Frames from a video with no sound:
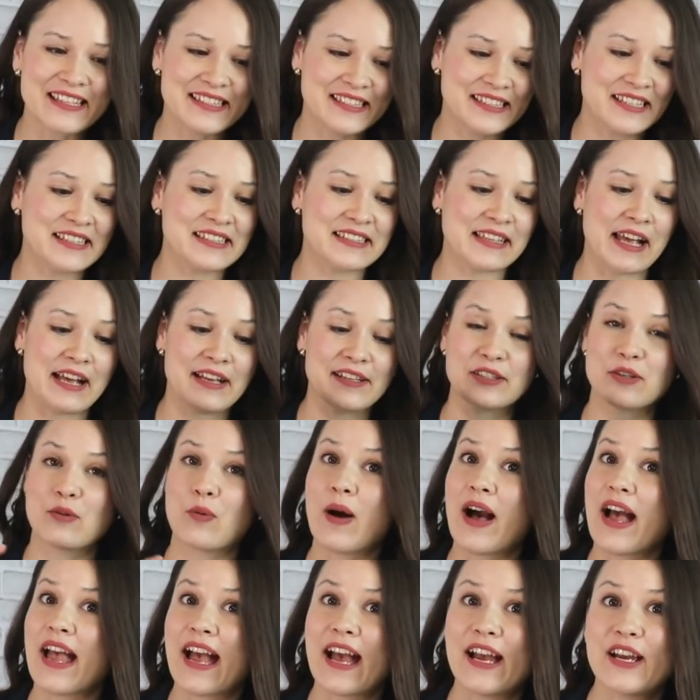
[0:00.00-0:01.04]
let's discuss
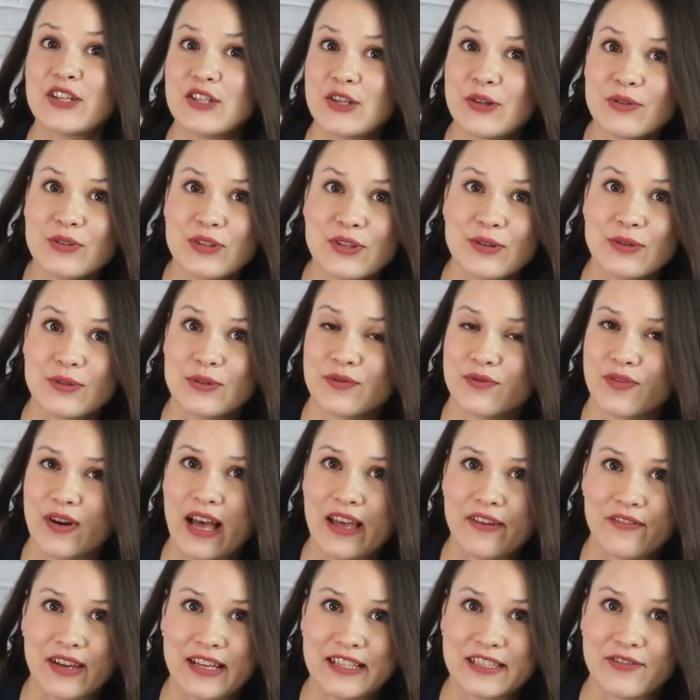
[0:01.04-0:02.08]
why I don't use
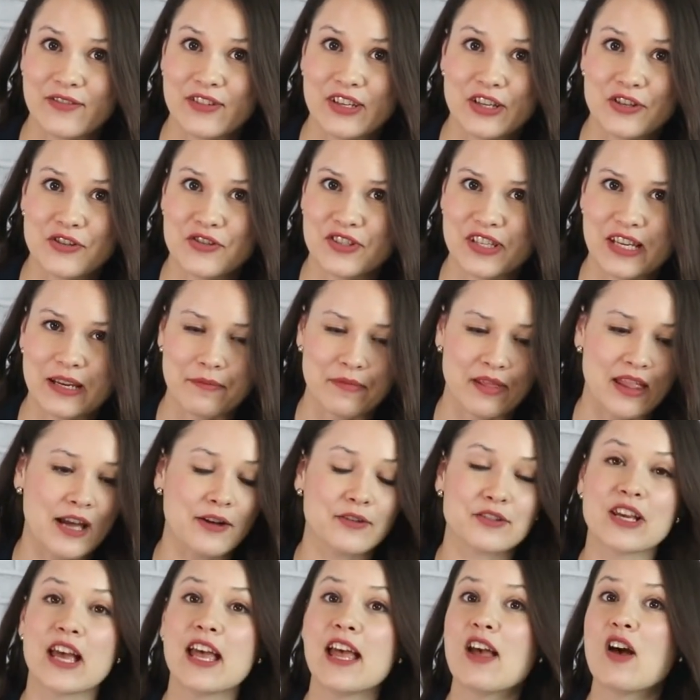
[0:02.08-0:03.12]
5/8 of an inch seam
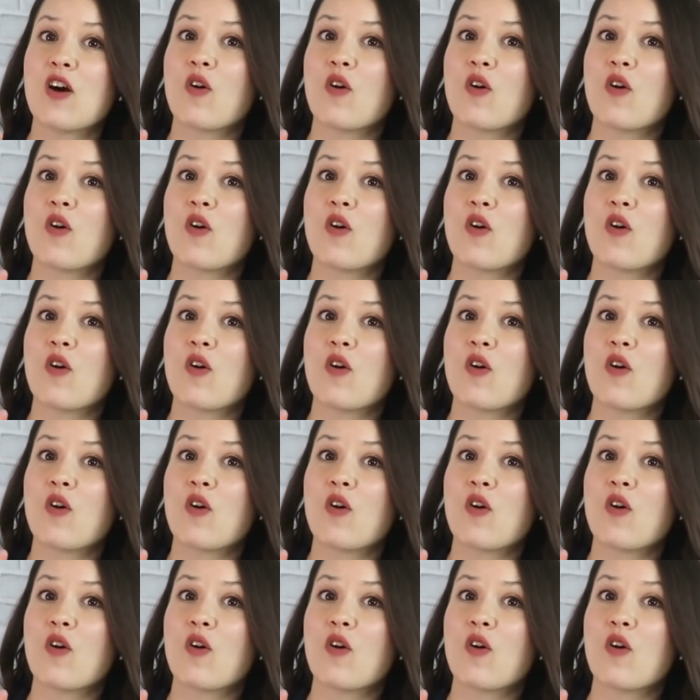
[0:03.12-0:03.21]
allowance,